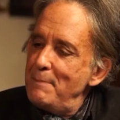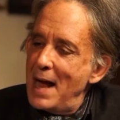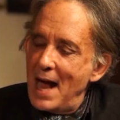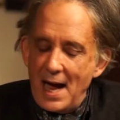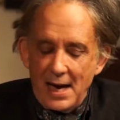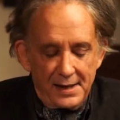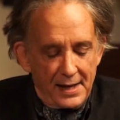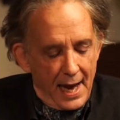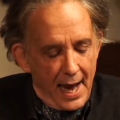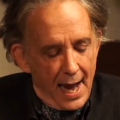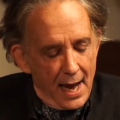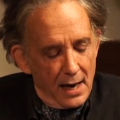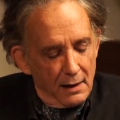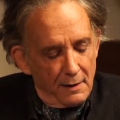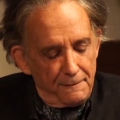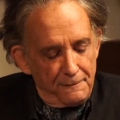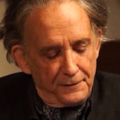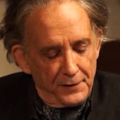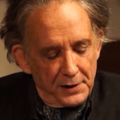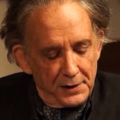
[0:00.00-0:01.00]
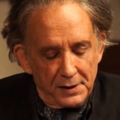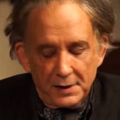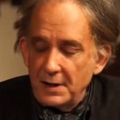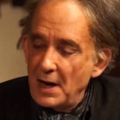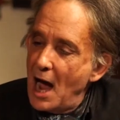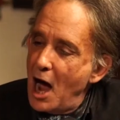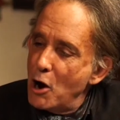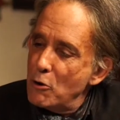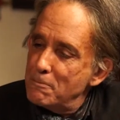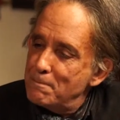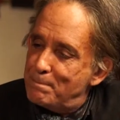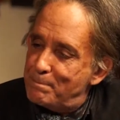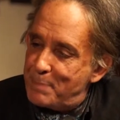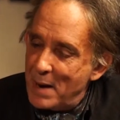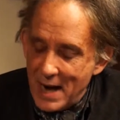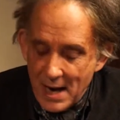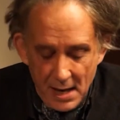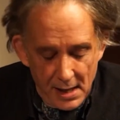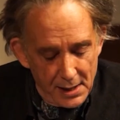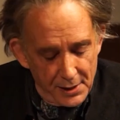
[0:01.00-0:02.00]
mad elephant now
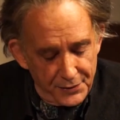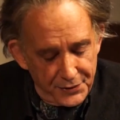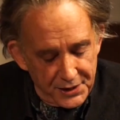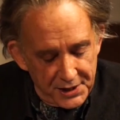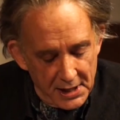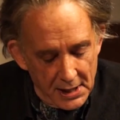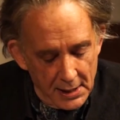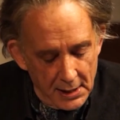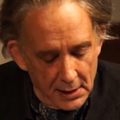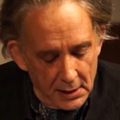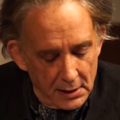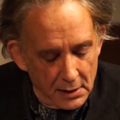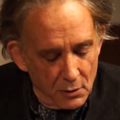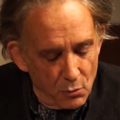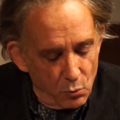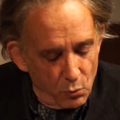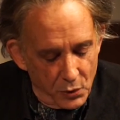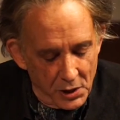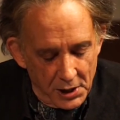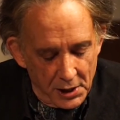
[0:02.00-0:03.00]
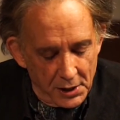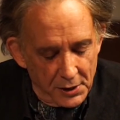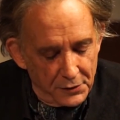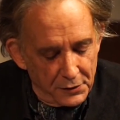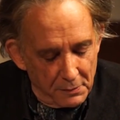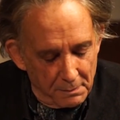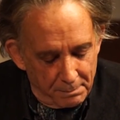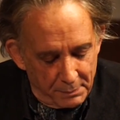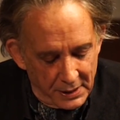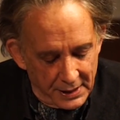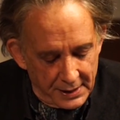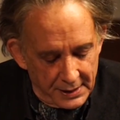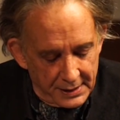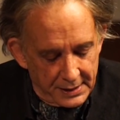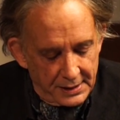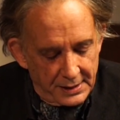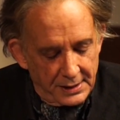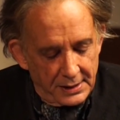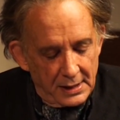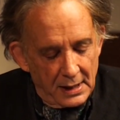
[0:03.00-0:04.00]
bathes in with
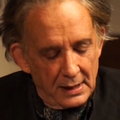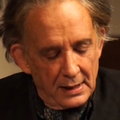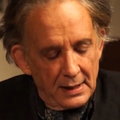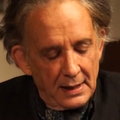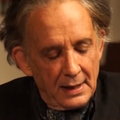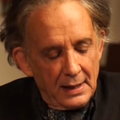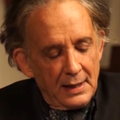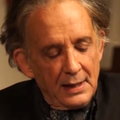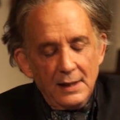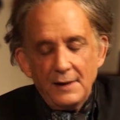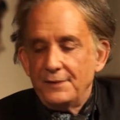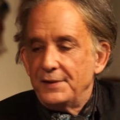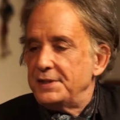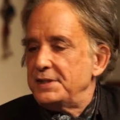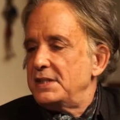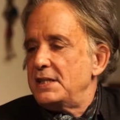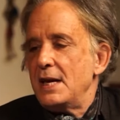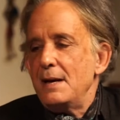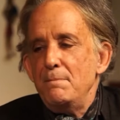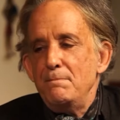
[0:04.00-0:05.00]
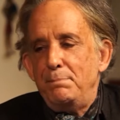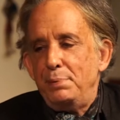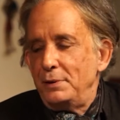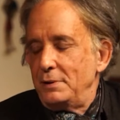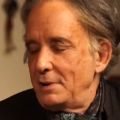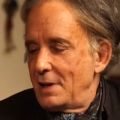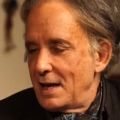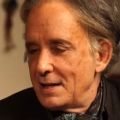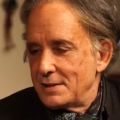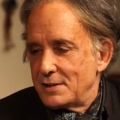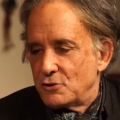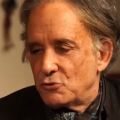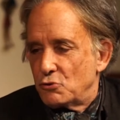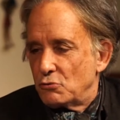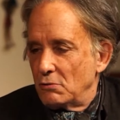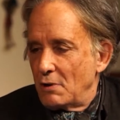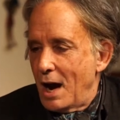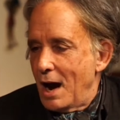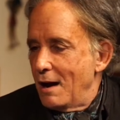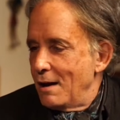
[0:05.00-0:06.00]
bliss. The temple has
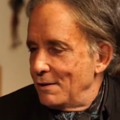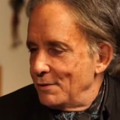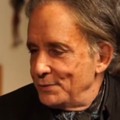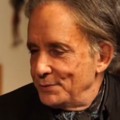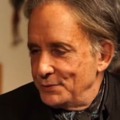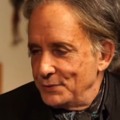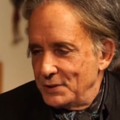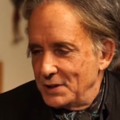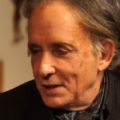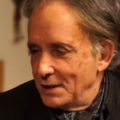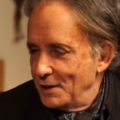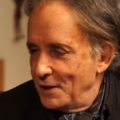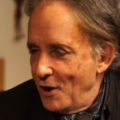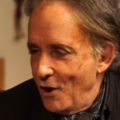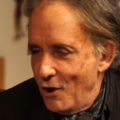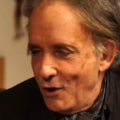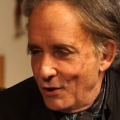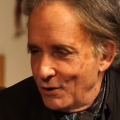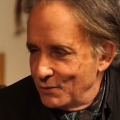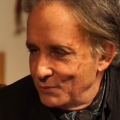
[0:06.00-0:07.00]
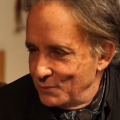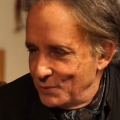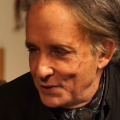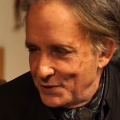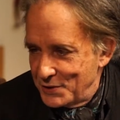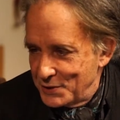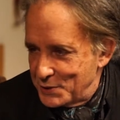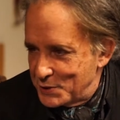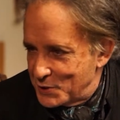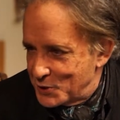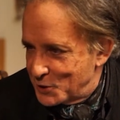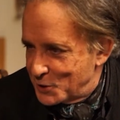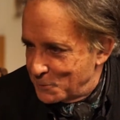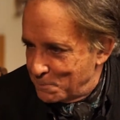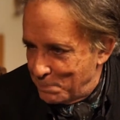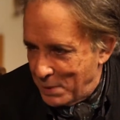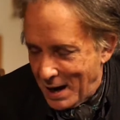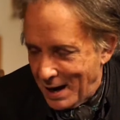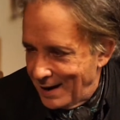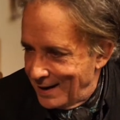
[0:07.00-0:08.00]
drowned along with its
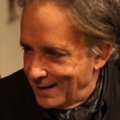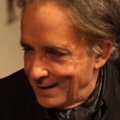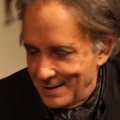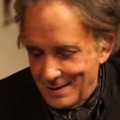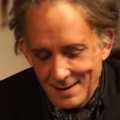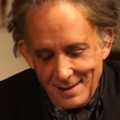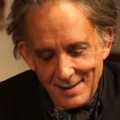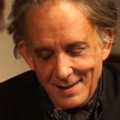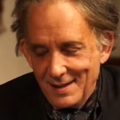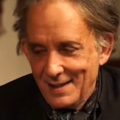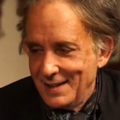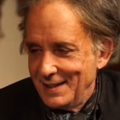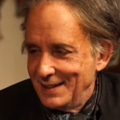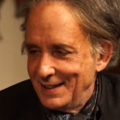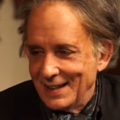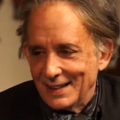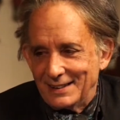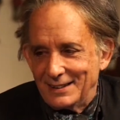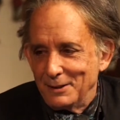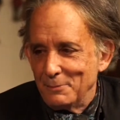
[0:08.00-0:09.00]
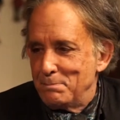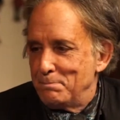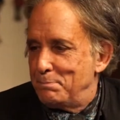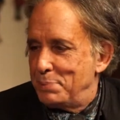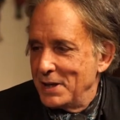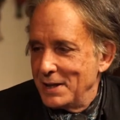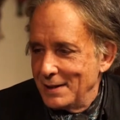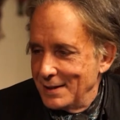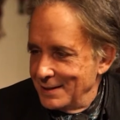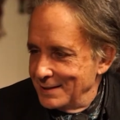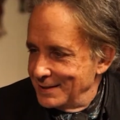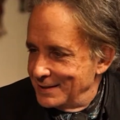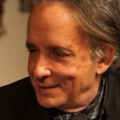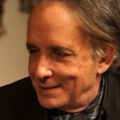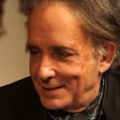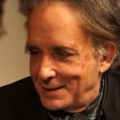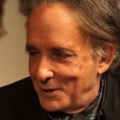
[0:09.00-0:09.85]
spire, yet the birds